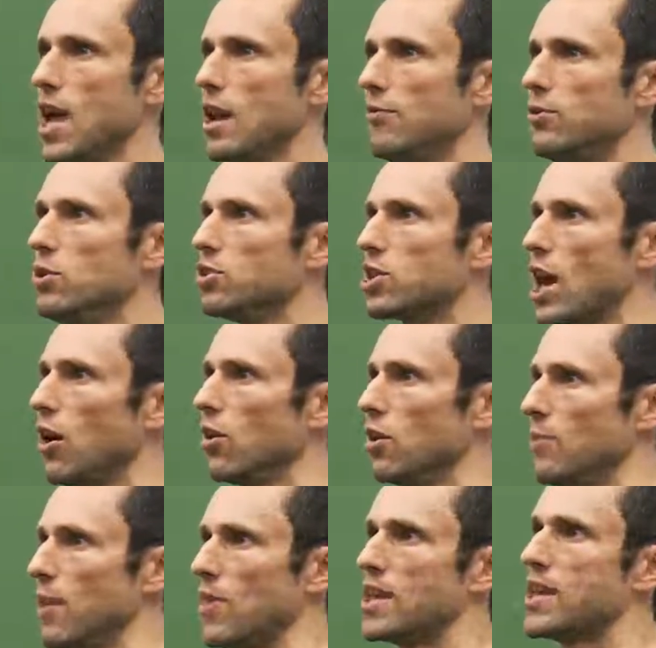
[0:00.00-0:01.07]
And if you tell
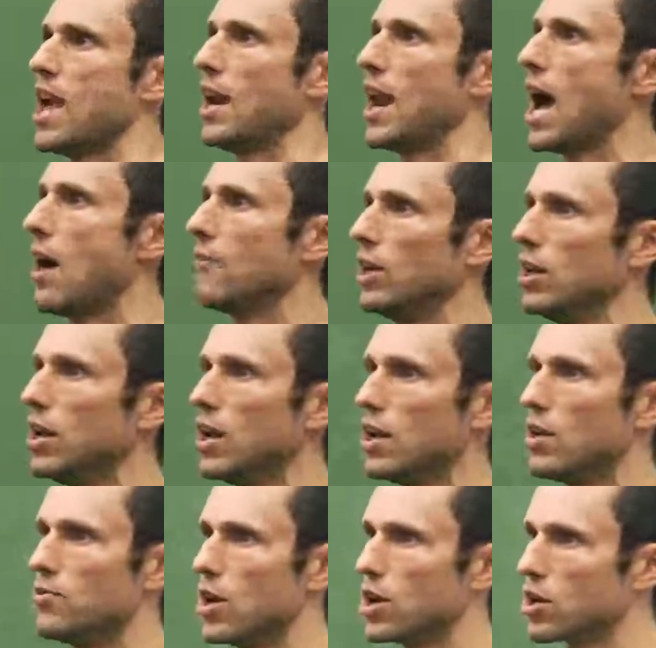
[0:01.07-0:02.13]
them that they can't have it,
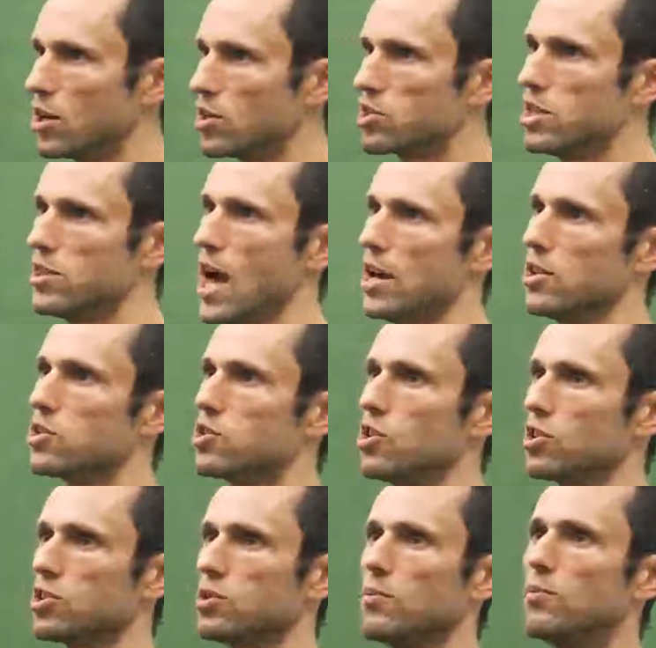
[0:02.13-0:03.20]
they're going to see that as just